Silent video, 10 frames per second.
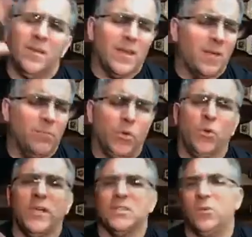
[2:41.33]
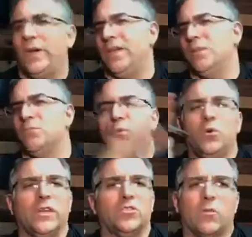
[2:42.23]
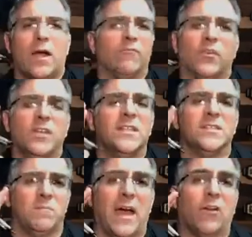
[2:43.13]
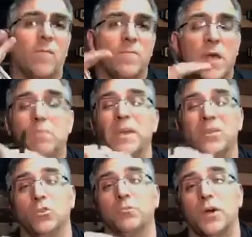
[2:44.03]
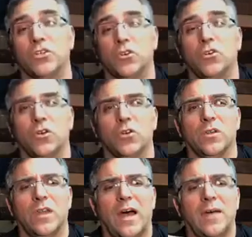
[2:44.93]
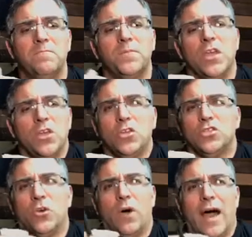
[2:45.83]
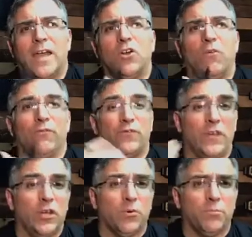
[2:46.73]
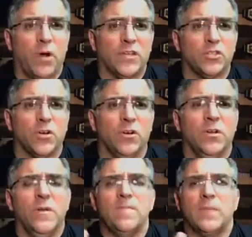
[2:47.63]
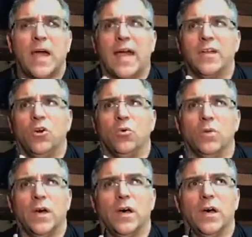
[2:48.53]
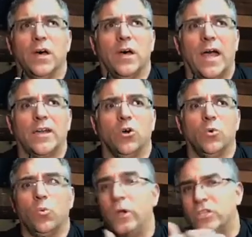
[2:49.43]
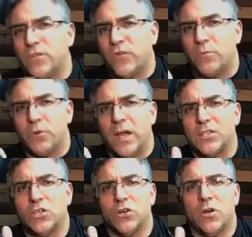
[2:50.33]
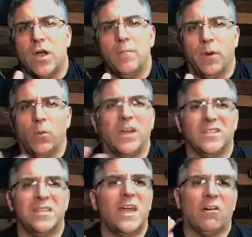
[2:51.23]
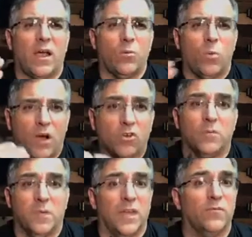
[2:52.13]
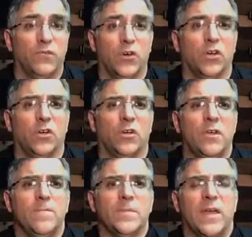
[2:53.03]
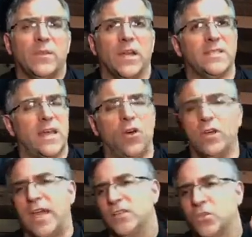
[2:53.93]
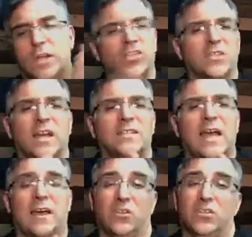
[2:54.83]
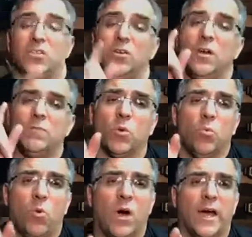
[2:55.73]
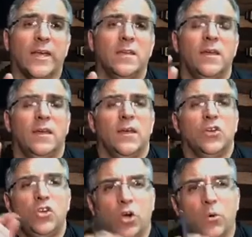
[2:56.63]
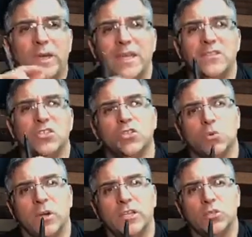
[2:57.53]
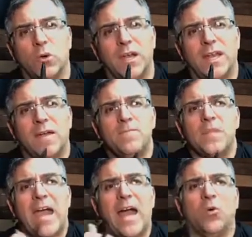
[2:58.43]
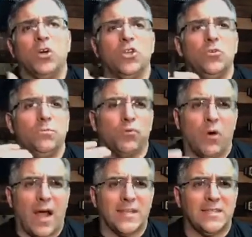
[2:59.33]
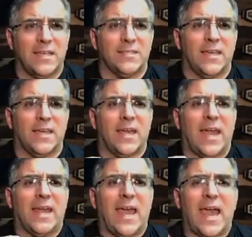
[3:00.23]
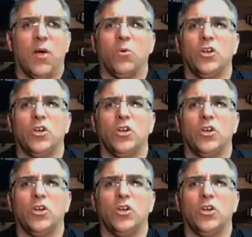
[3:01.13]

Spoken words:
employees quitting, employees robbing. It doesn't matter. I've been in the pressure cooker a lot. So I don't fear pressure. I don't wish for pressure, but when it's there, I welcome it full. And then I say, okay, so I just got to tackle this. So number 1, going into 2020, how are you processing and how are